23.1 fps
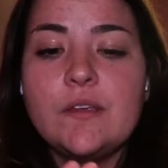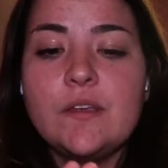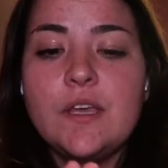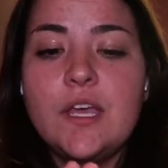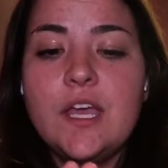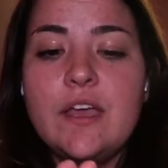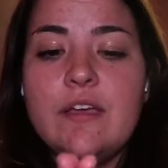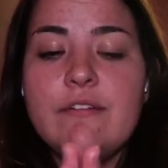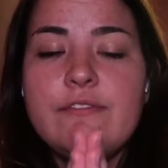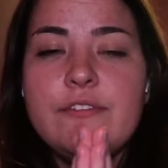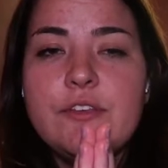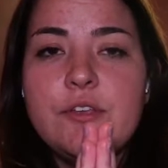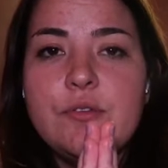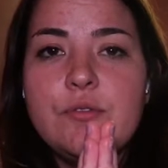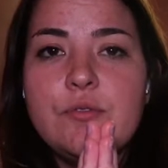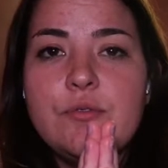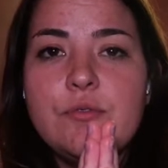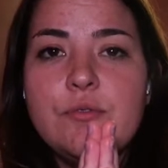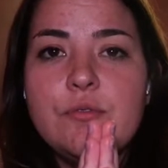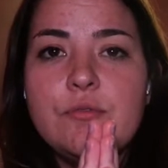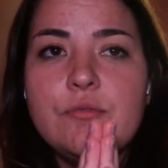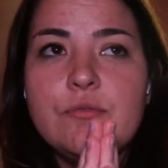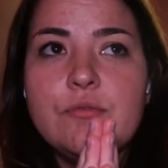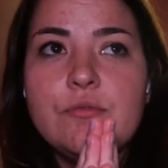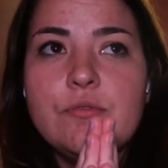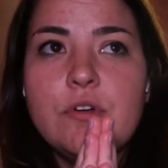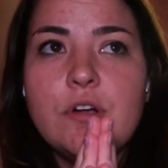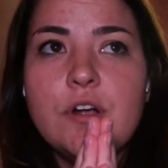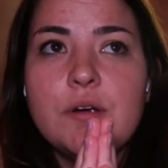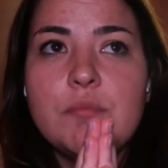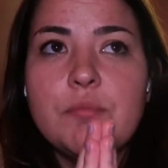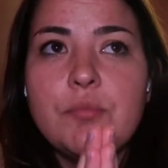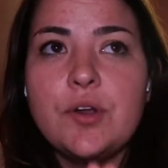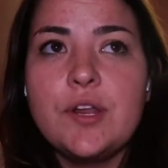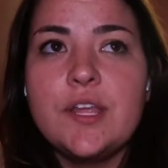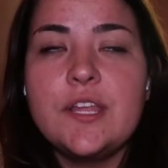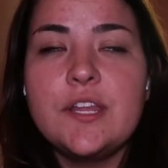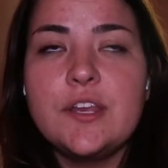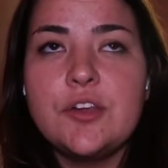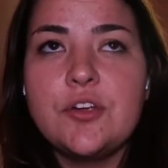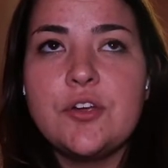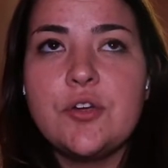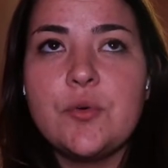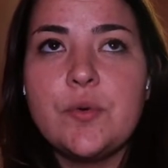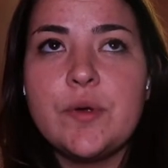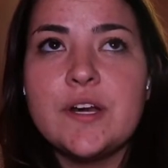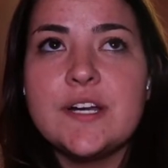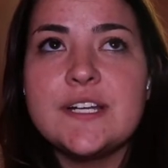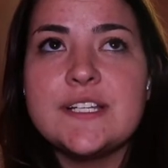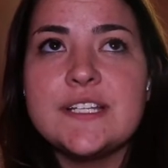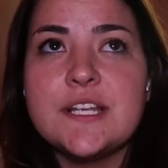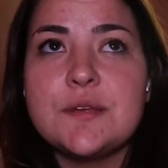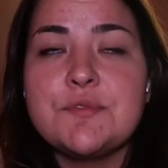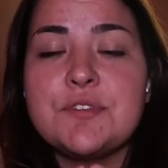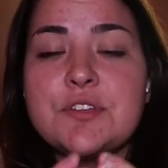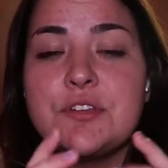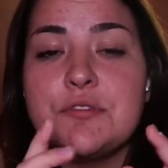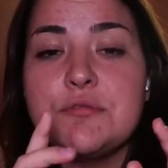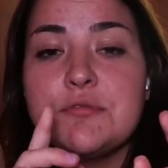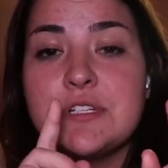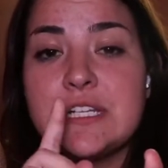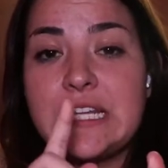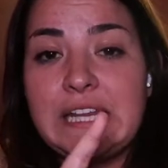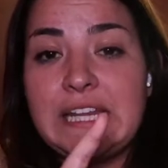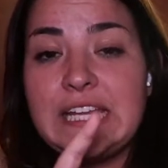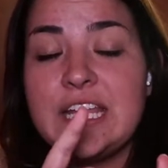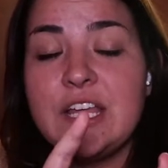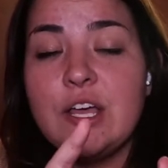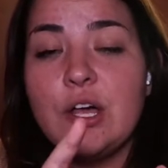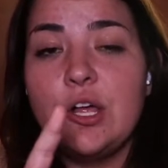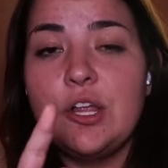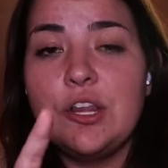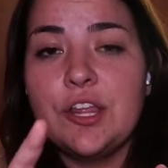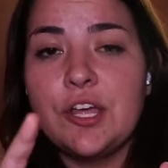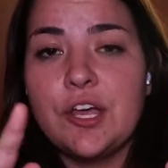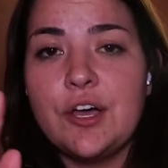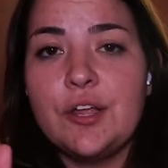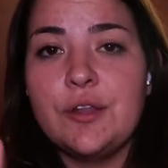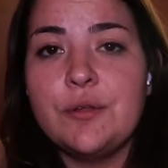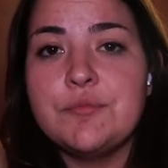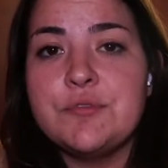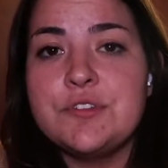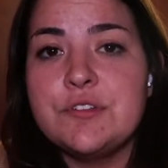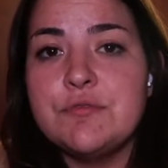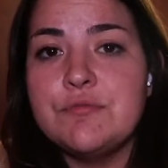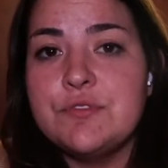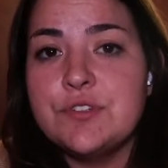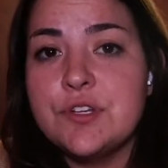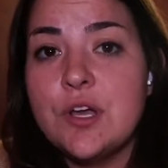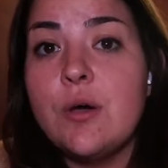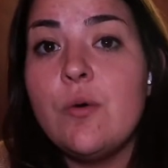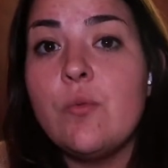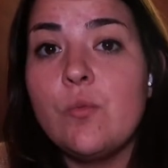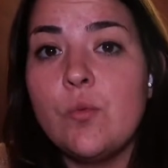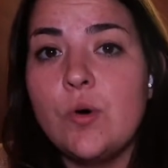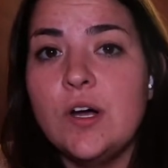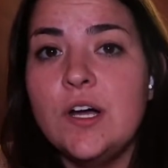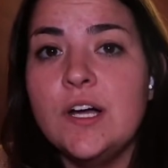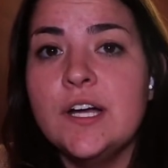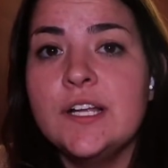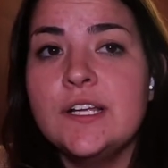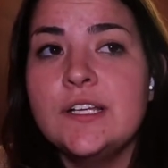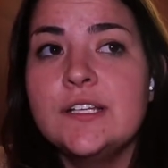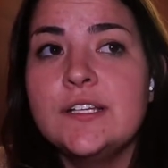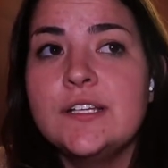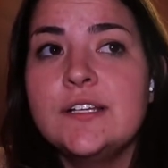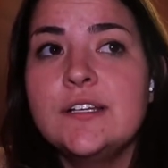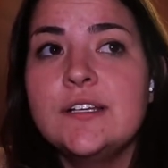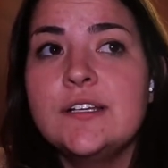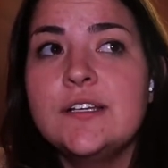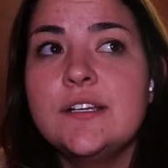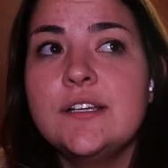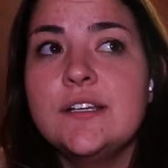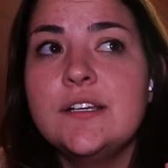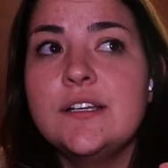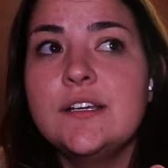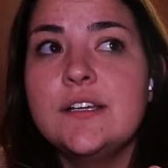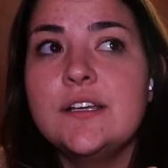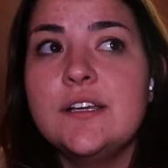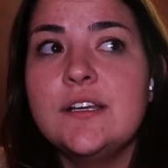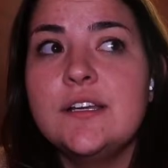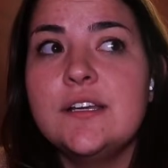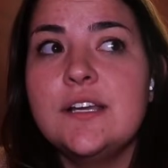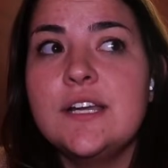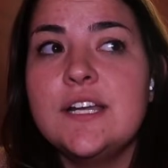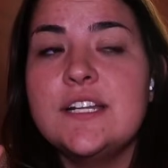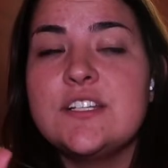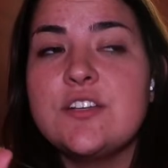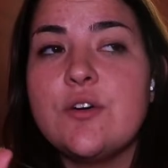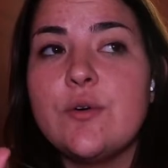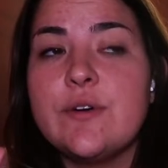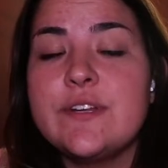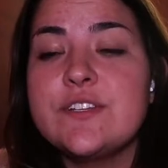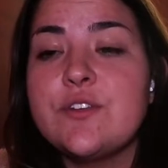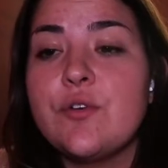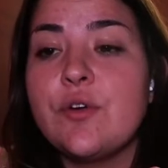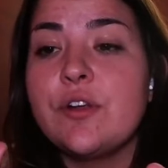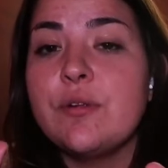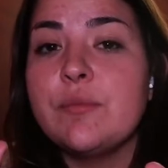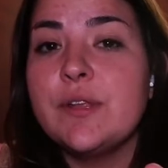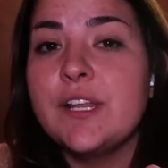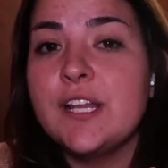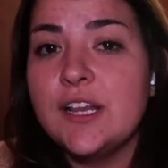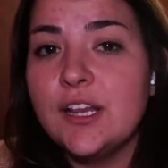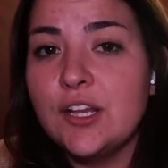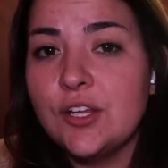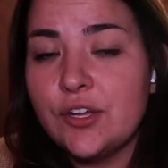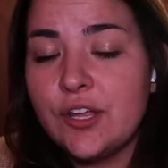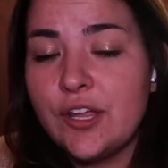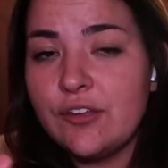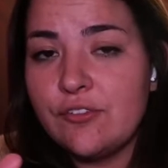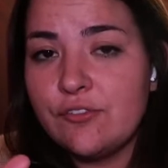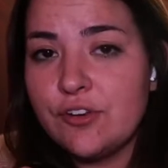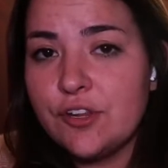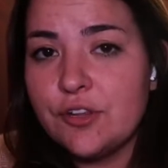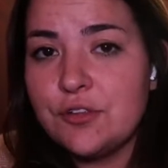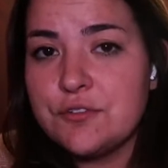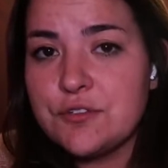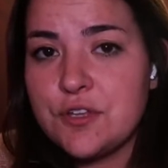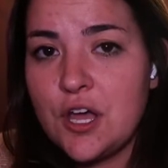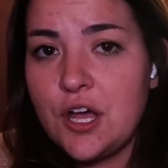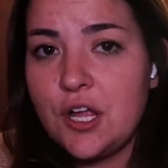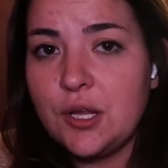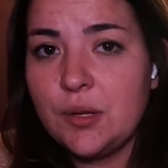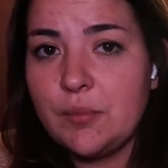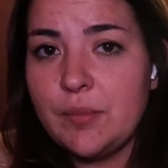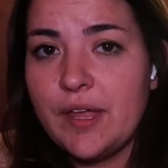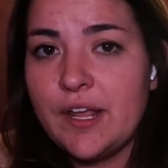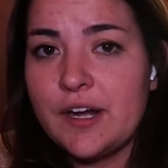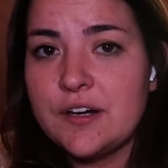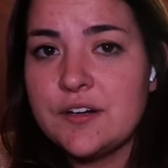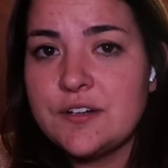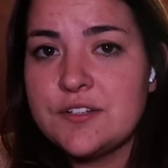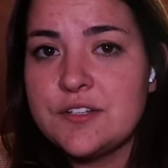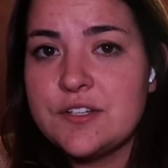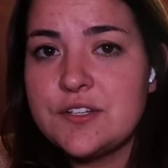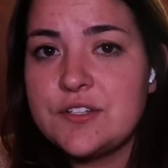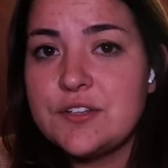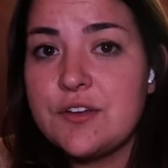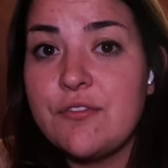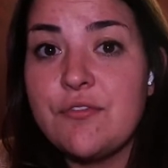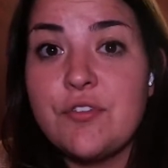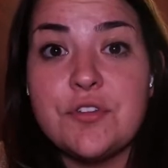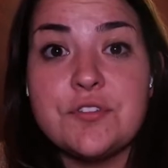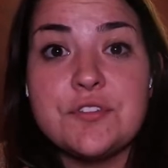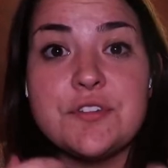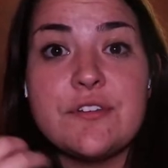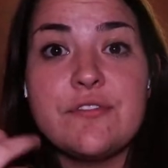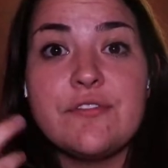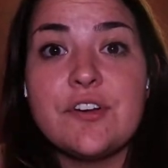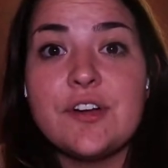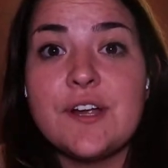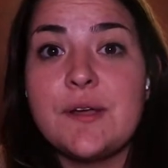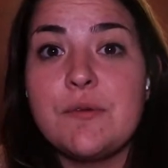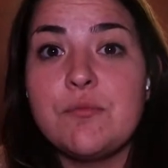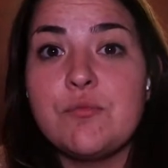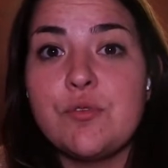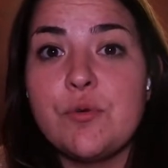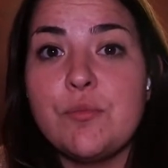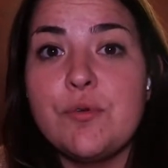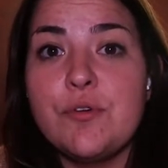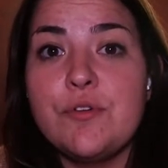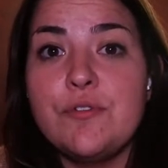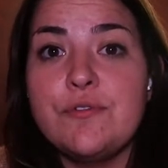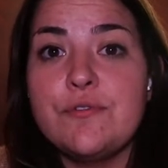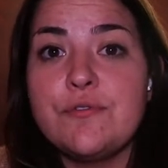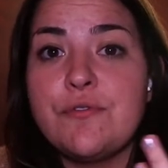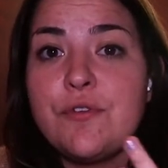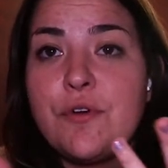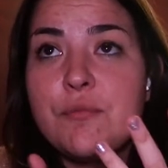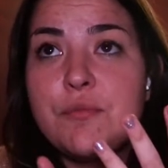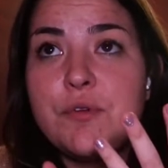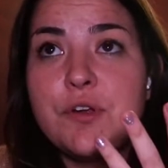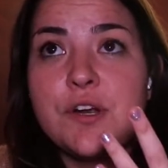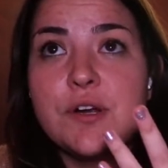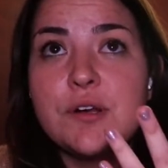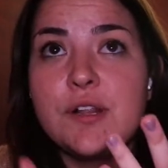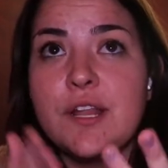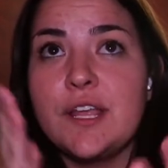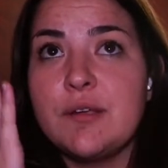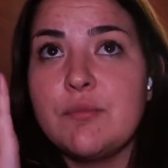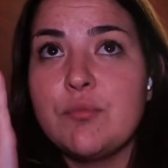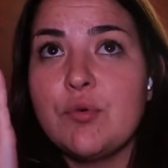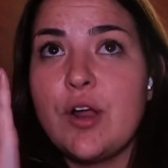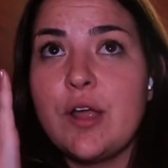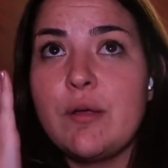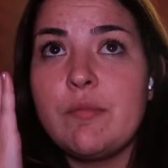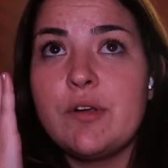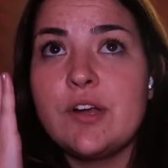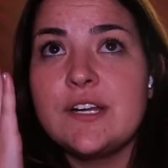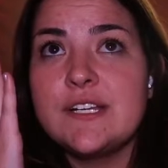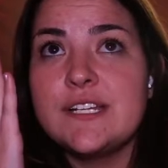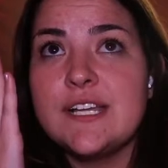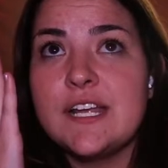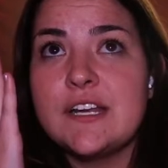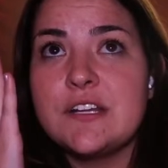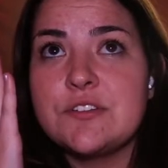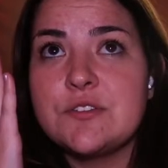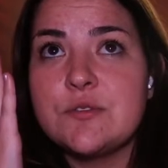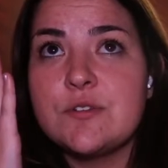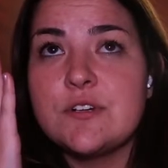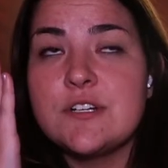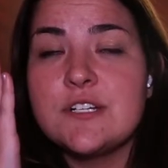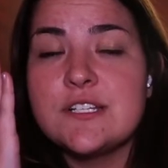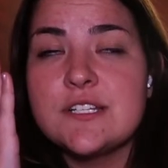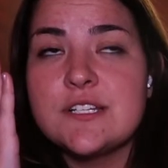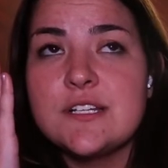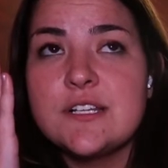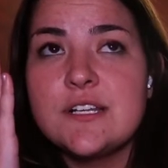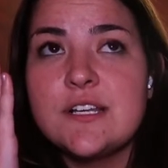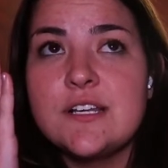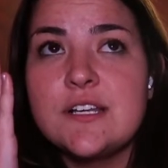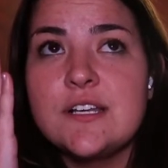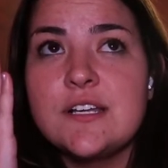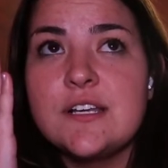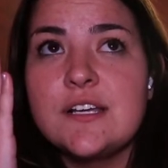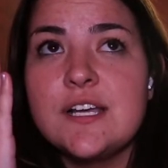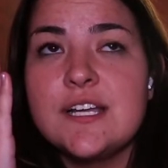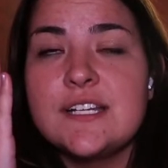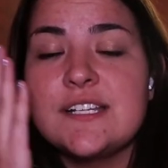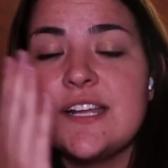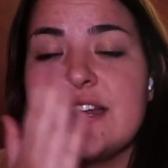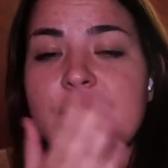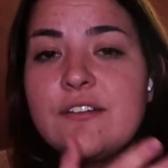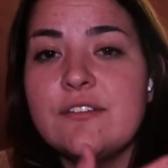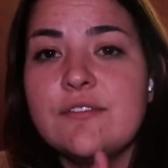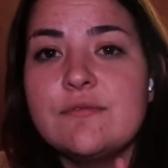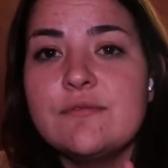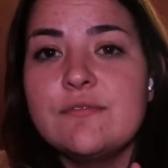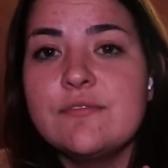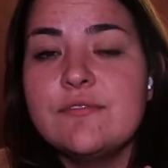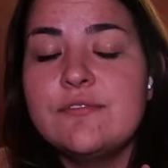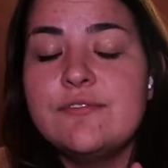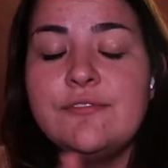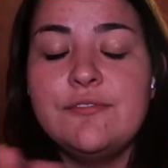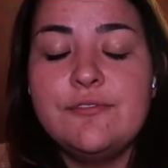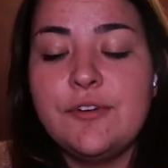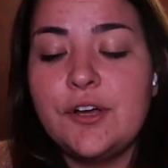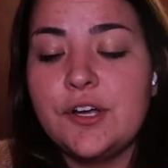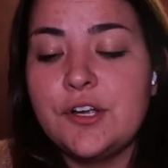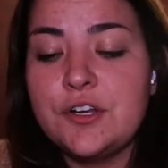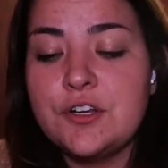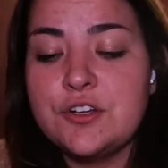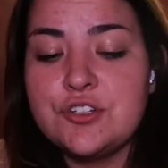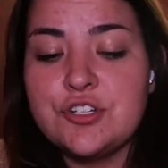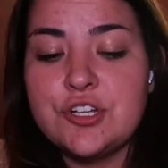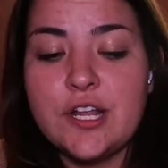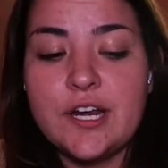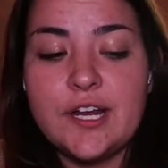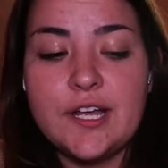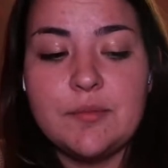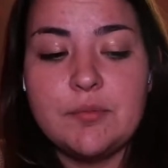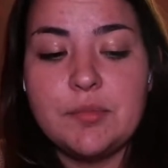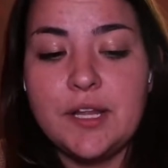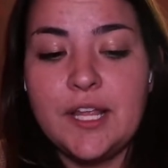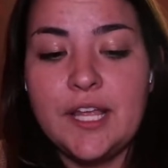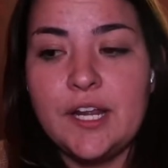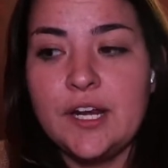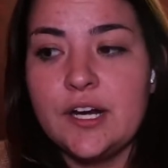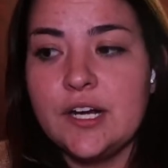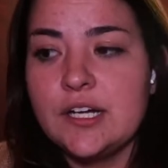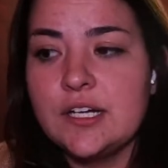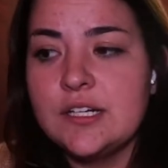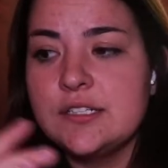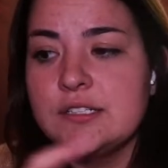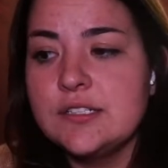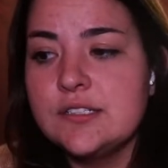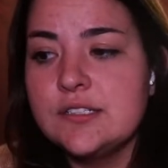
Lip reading: if you are putting in your query steps and you delete all the columns you don't want, it's always going to be looking for those column headers. So if those ever get removed from your like primary data source, it's gonna fuck your shit up later,